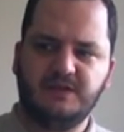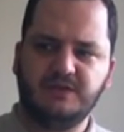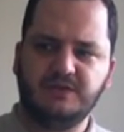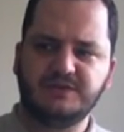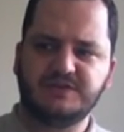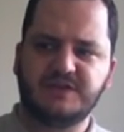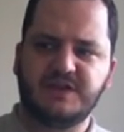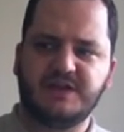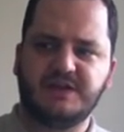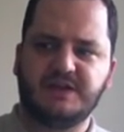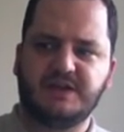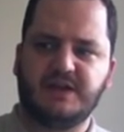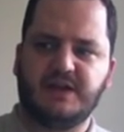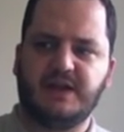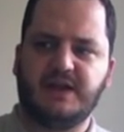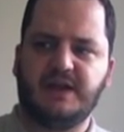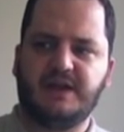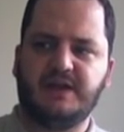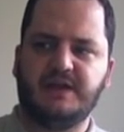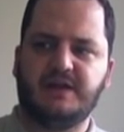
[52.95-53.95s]
looks like
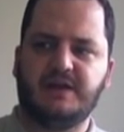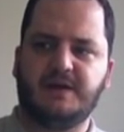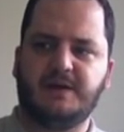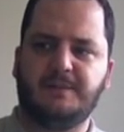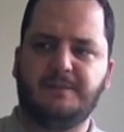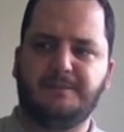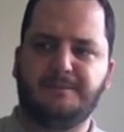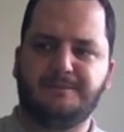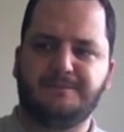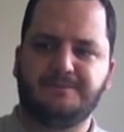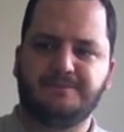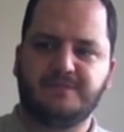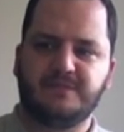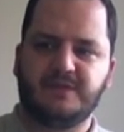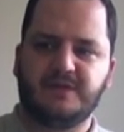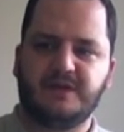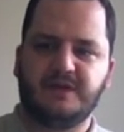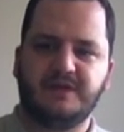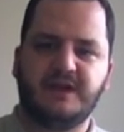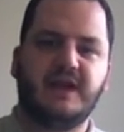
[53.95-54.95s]
an
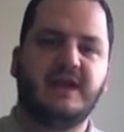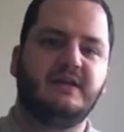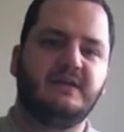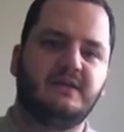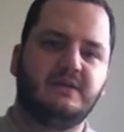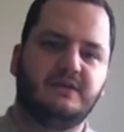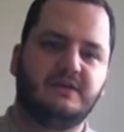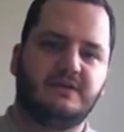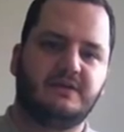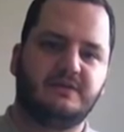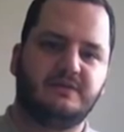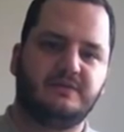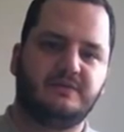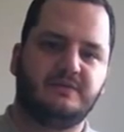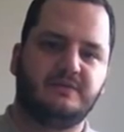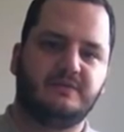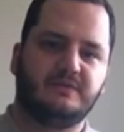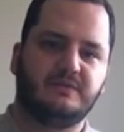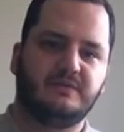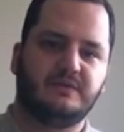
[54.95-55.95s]

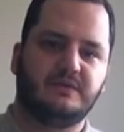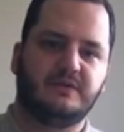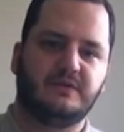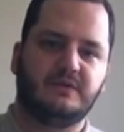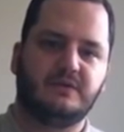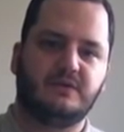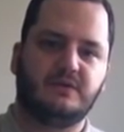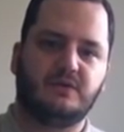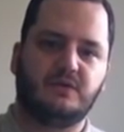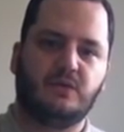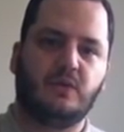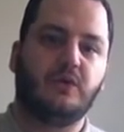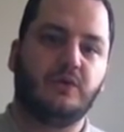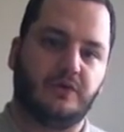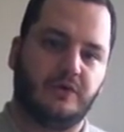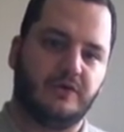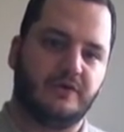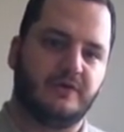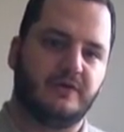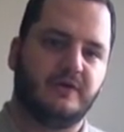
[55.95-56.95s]
Anglican
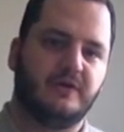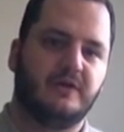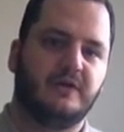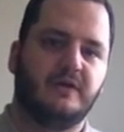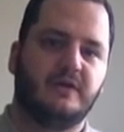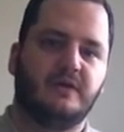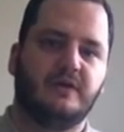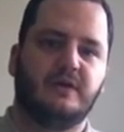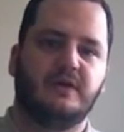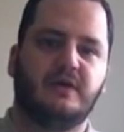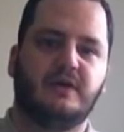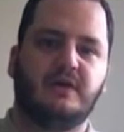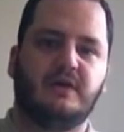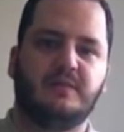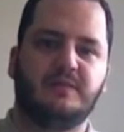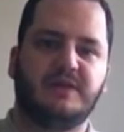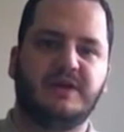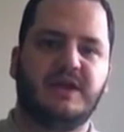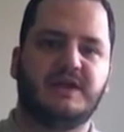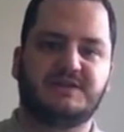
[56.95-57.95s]
order,
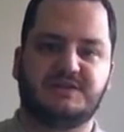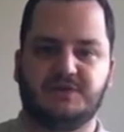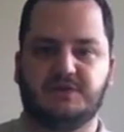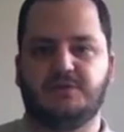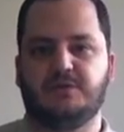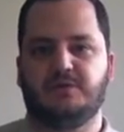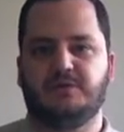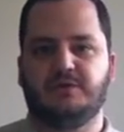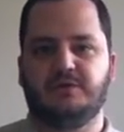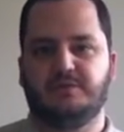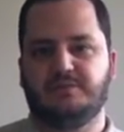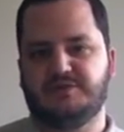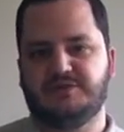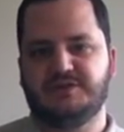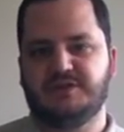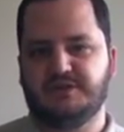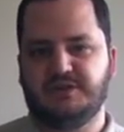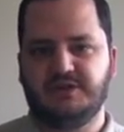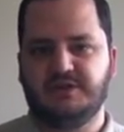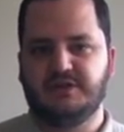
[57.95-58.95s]
monastic order,
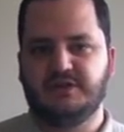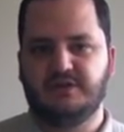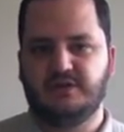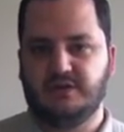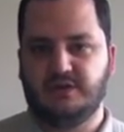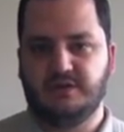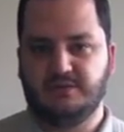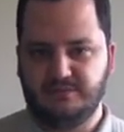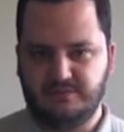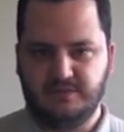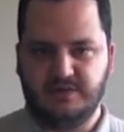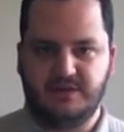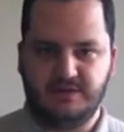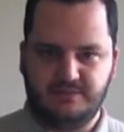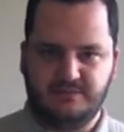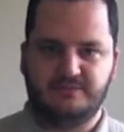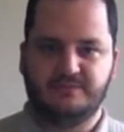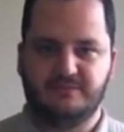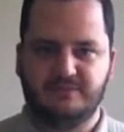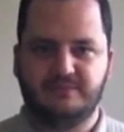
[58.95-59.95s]
particularly
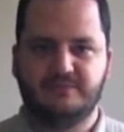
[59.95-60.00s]
and